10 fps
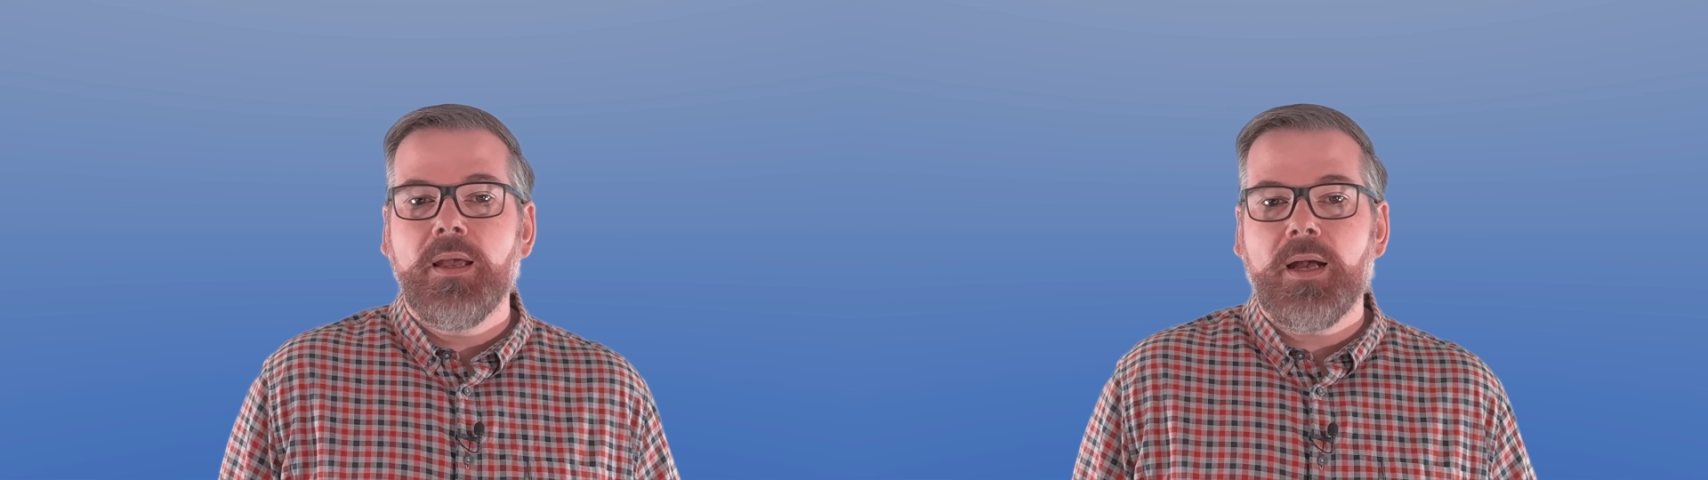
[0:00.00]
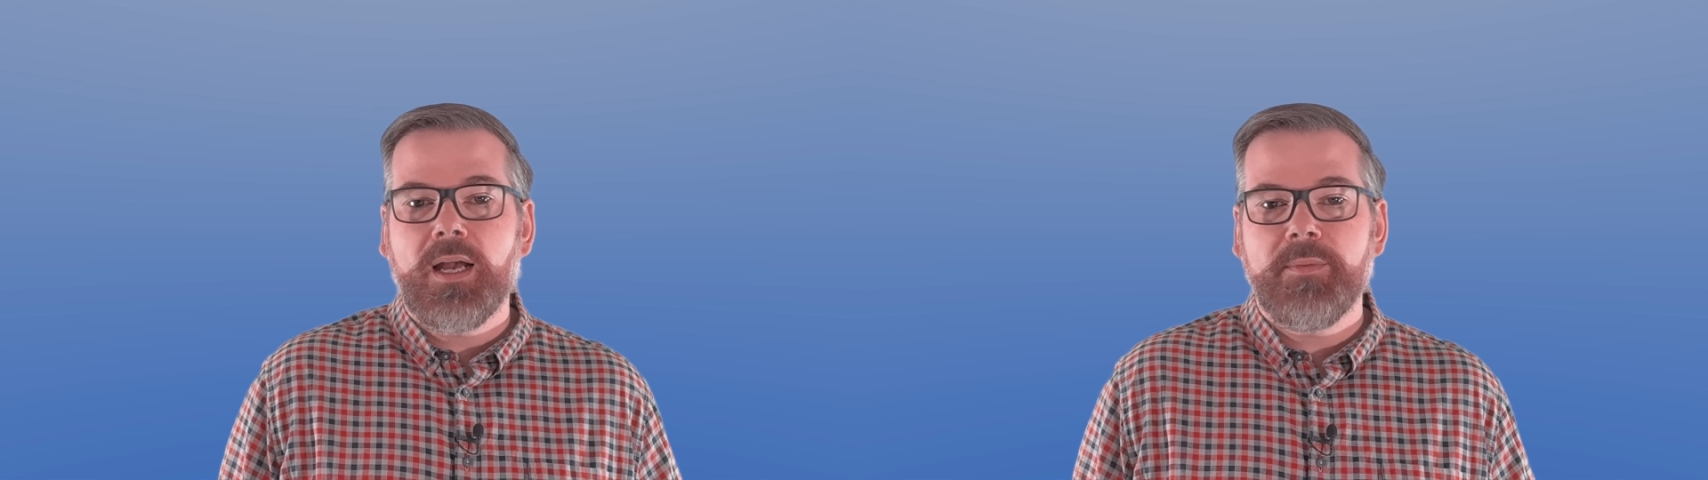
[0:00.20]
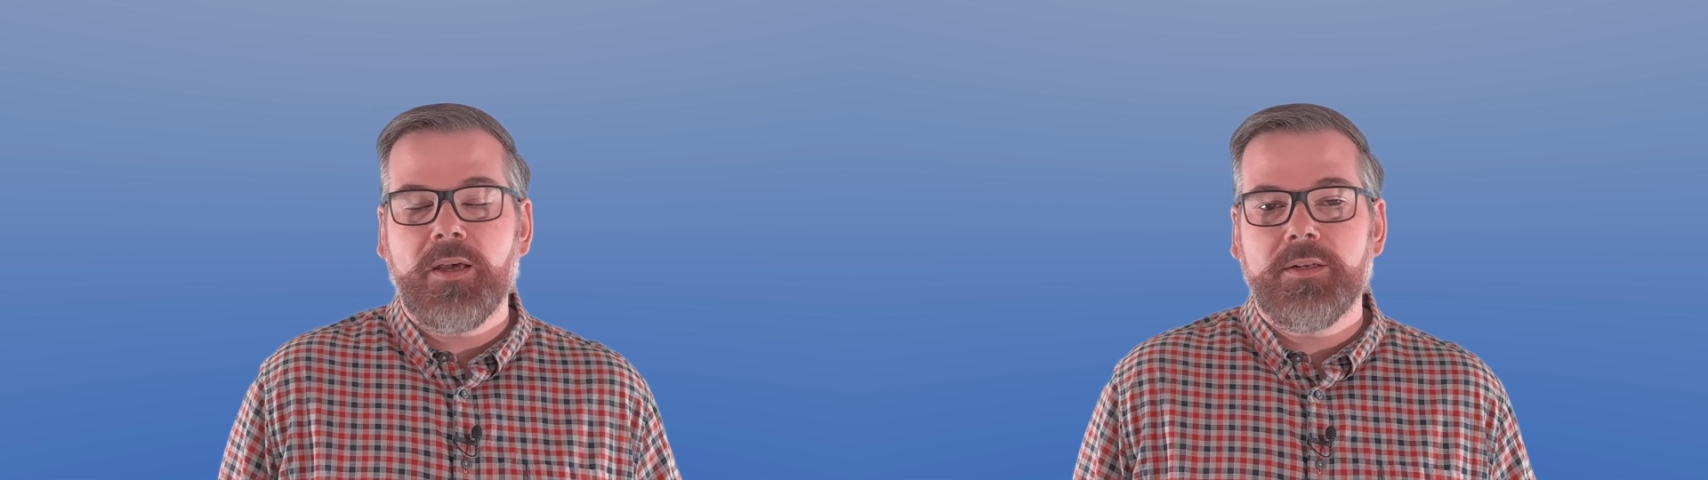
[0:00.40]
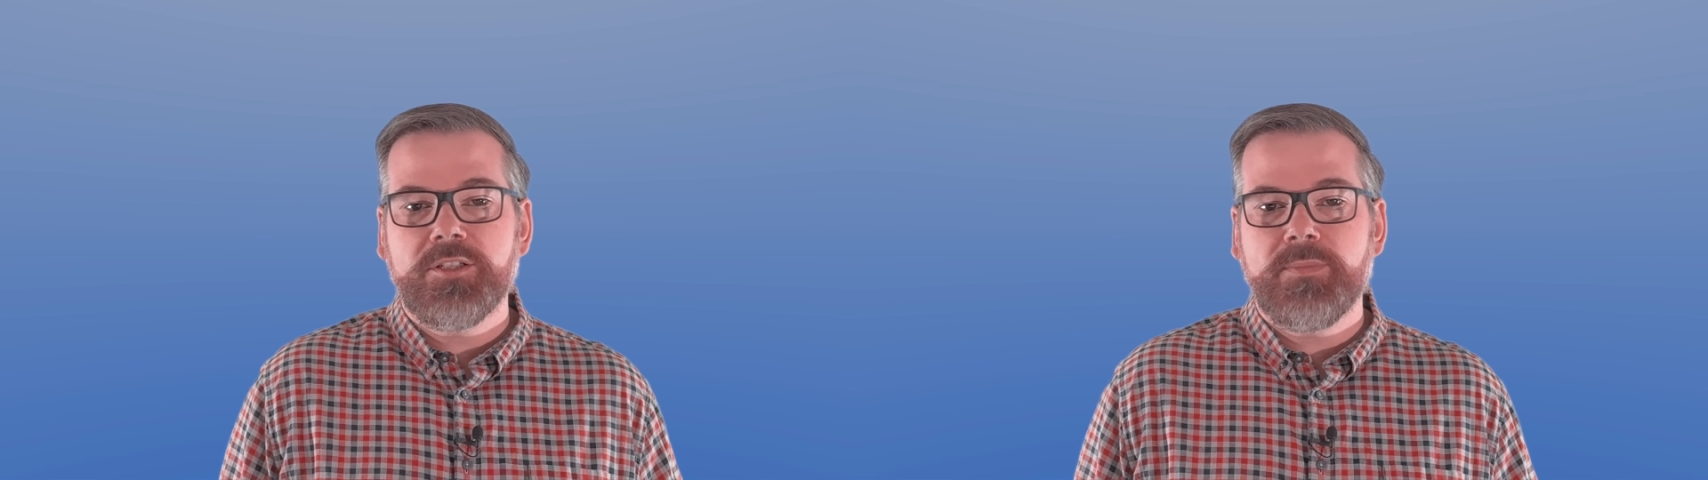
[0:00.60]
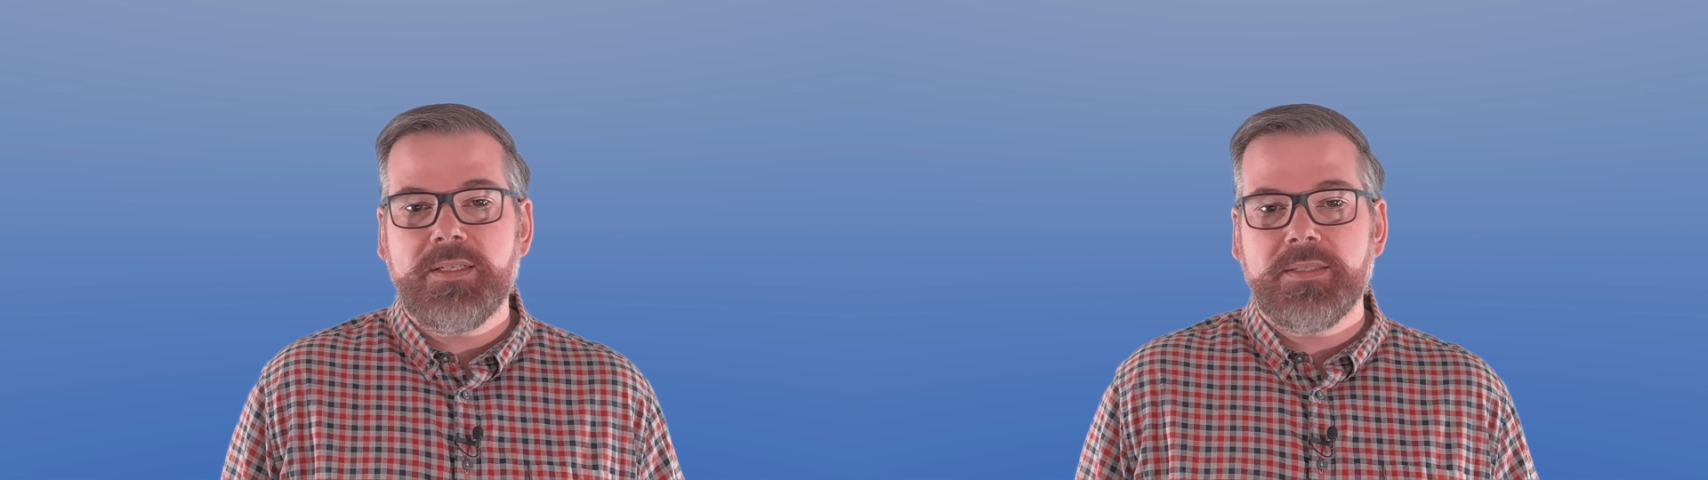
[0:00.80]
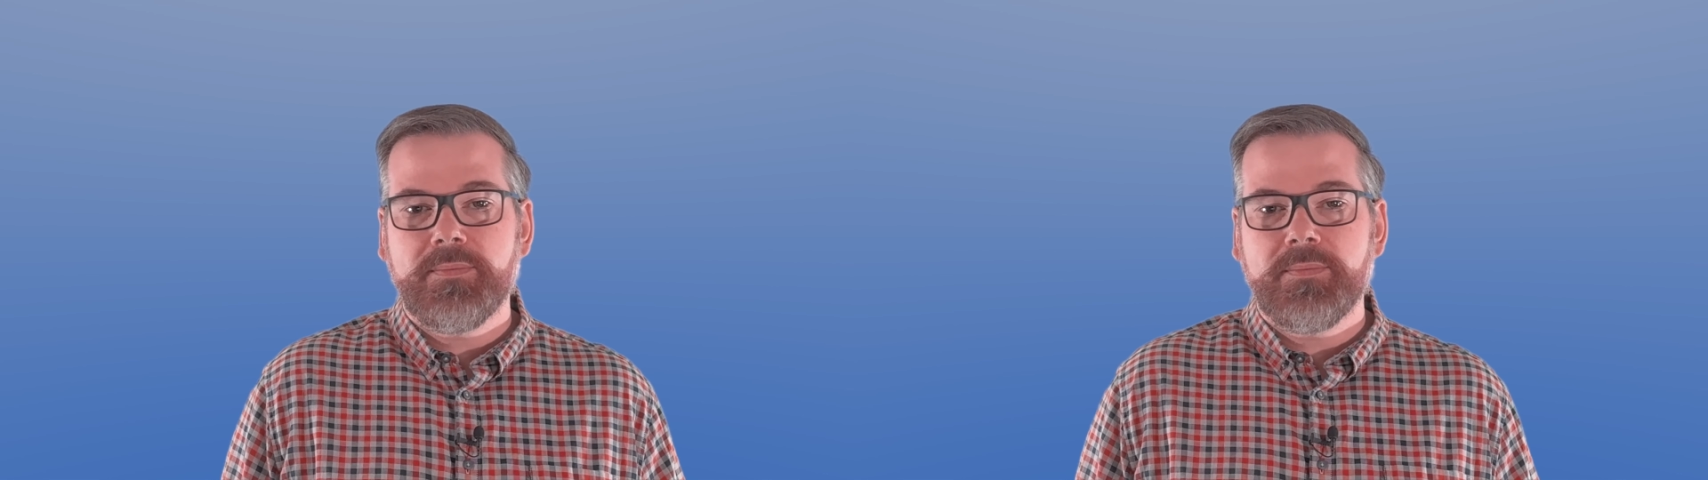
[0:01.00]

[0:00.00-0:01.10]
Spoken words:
I'm Johannes Schmidt.